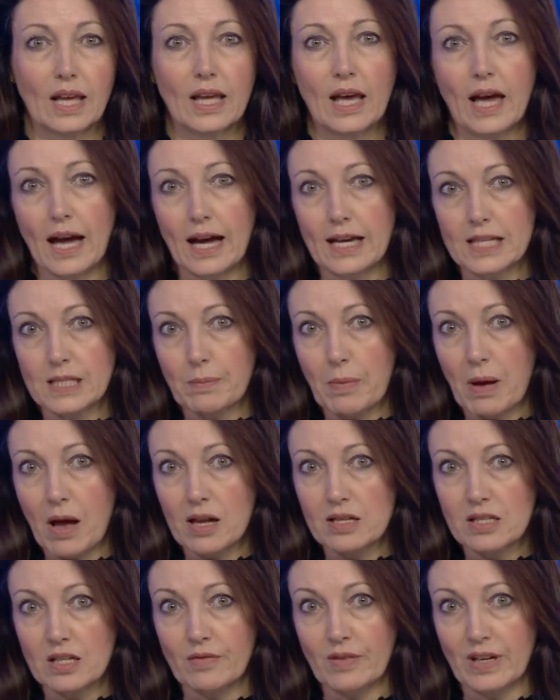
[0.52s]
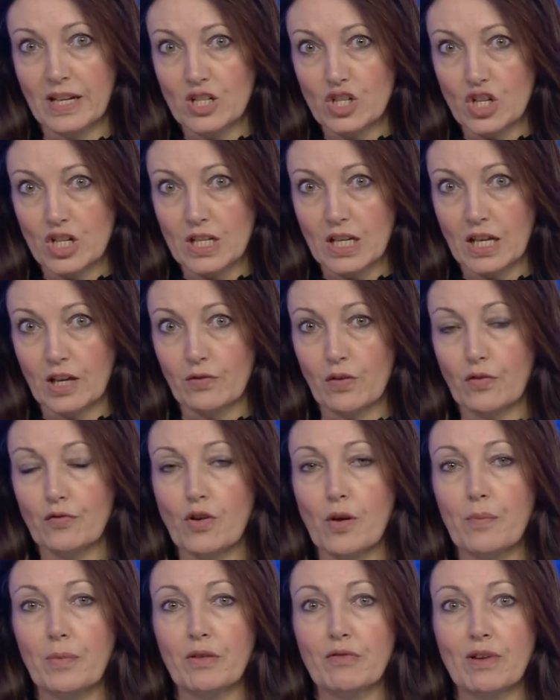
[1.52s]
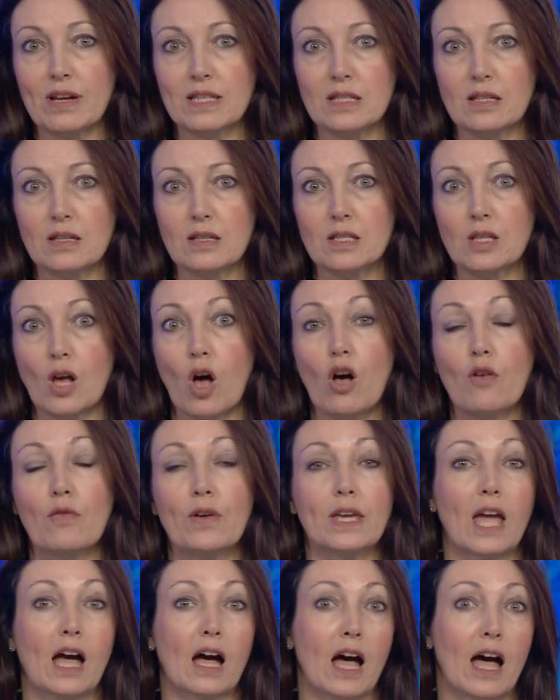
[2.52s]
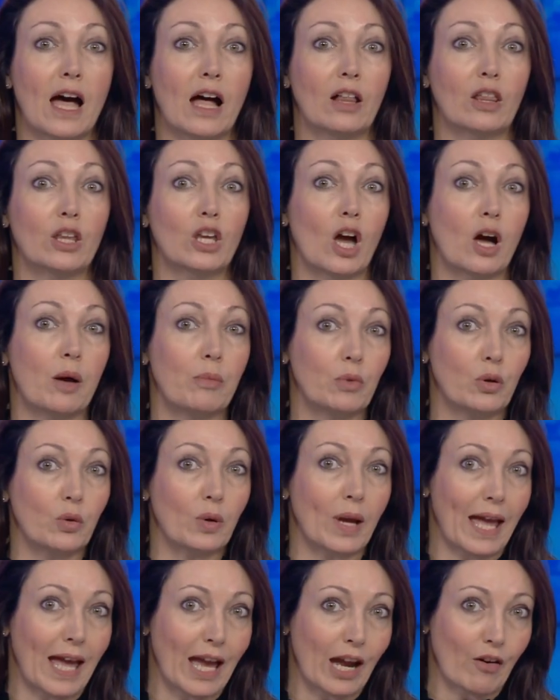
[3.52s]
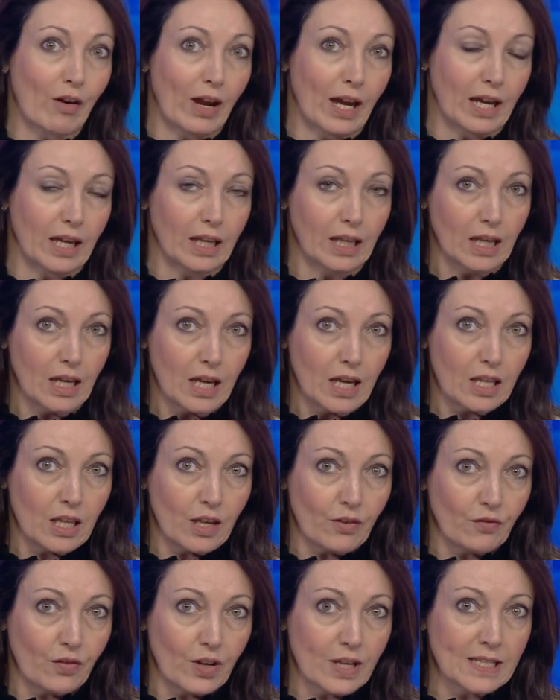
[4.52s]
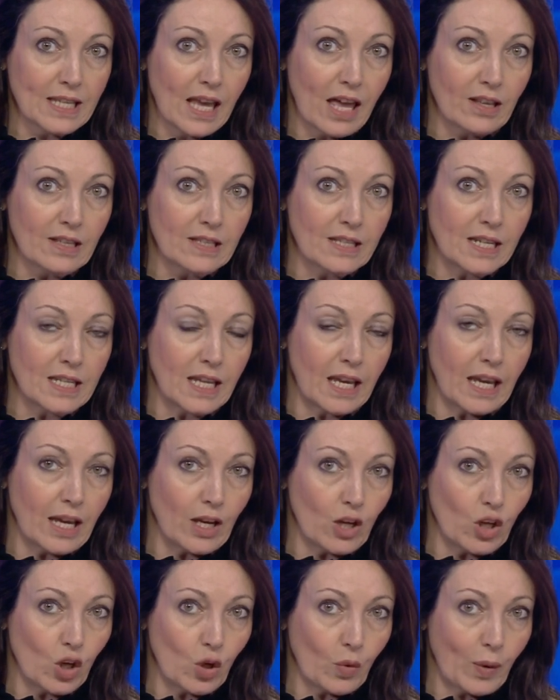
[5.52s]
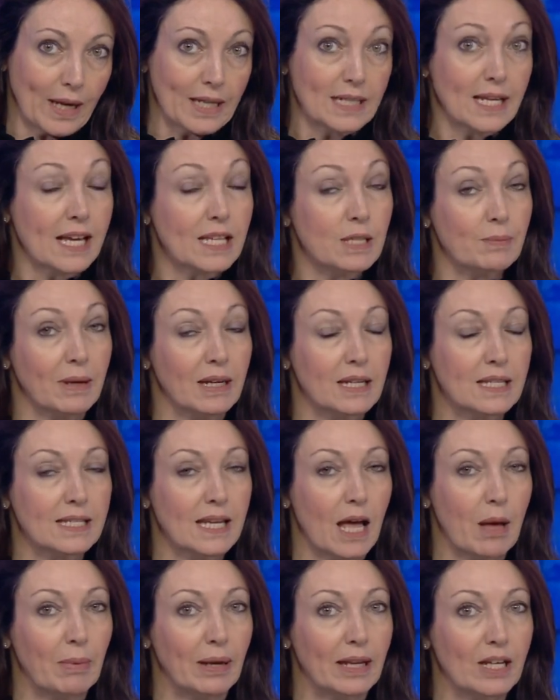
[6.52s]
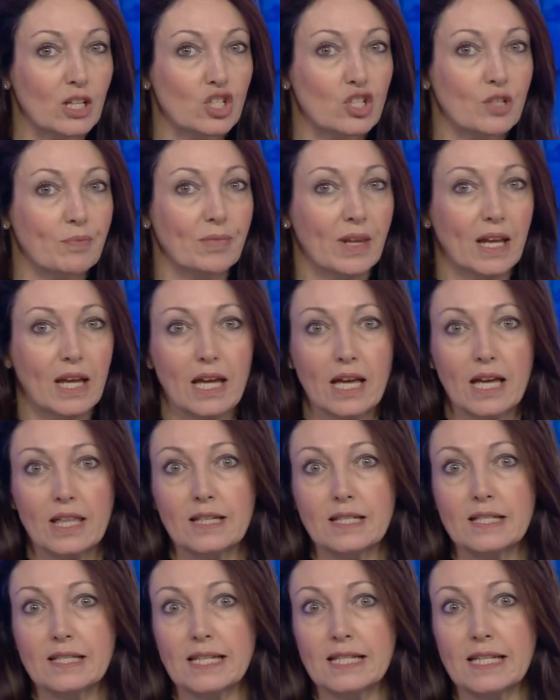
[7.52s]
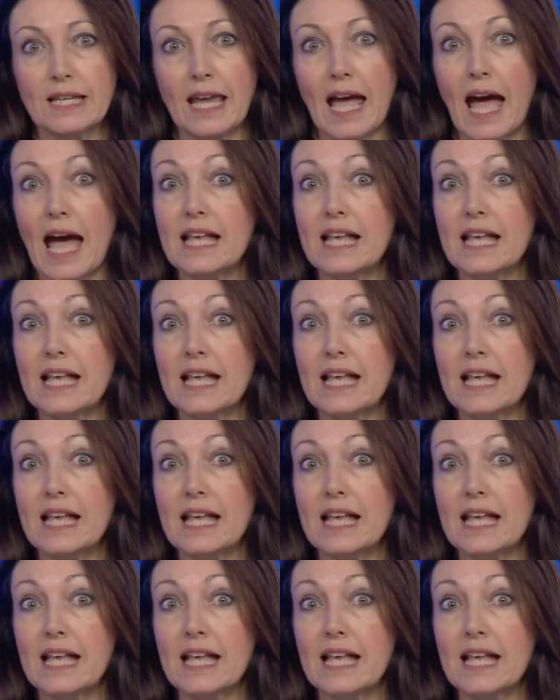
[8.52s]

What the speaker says: As part of an initiative from the residents of Al Yarmouk area, the first health city in Kuwait has been established. The city has